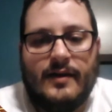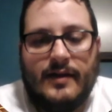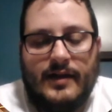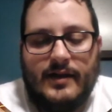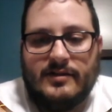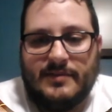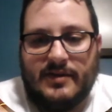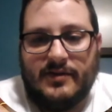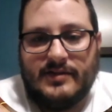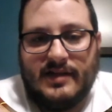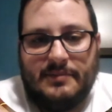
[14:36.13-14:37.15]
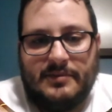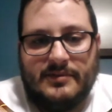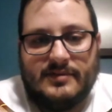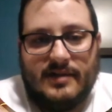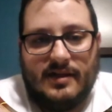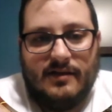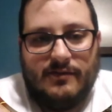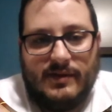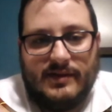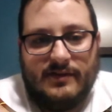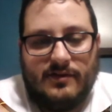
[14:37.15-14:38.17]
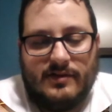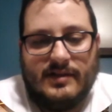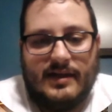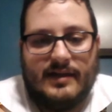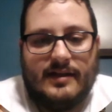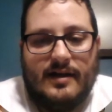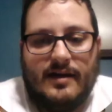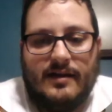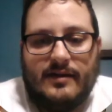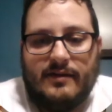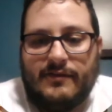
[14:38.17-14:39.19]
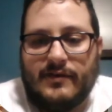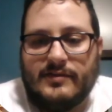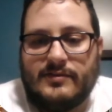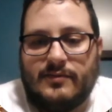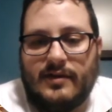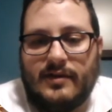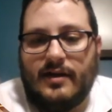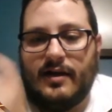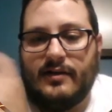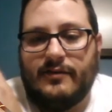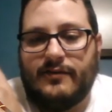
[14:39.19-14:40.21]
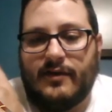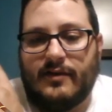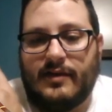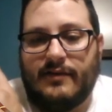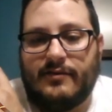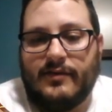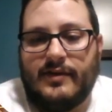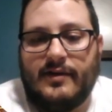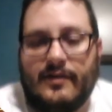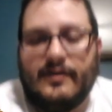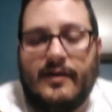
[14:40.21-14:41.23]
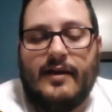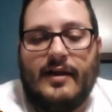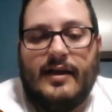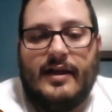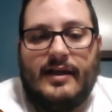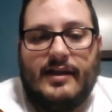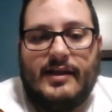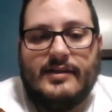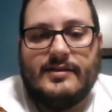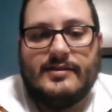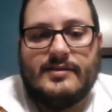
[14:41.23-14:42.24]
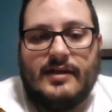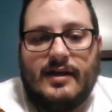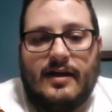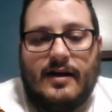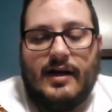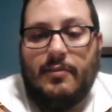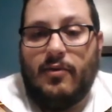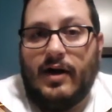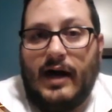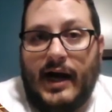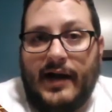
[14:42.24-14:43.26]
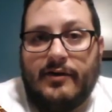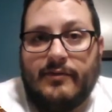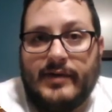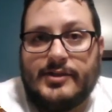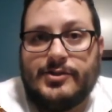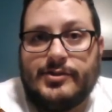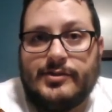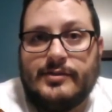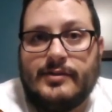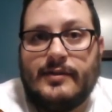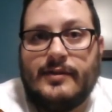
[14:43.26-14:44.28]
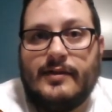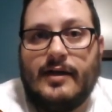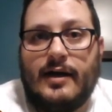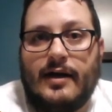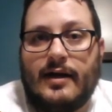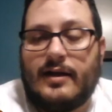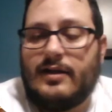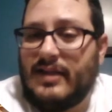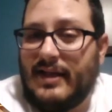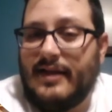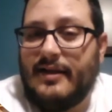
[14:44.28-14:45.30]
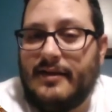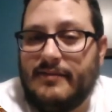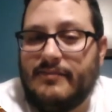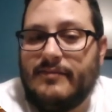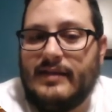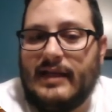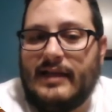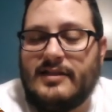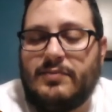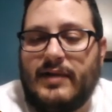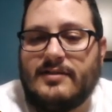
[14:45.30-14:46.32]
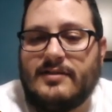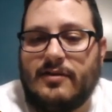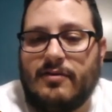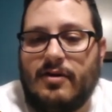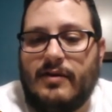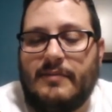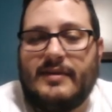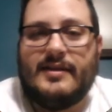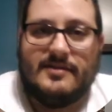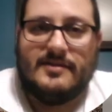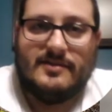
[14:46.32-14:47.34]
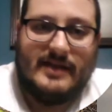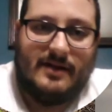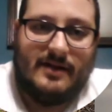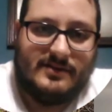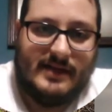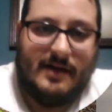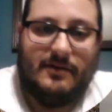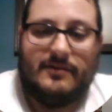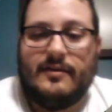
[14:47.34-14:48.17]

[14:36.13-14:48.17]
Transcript: Here are some other examples of what this looks like. The first one on the far left over here is a more iron-rich clay that these plants can grow in, but this is down south,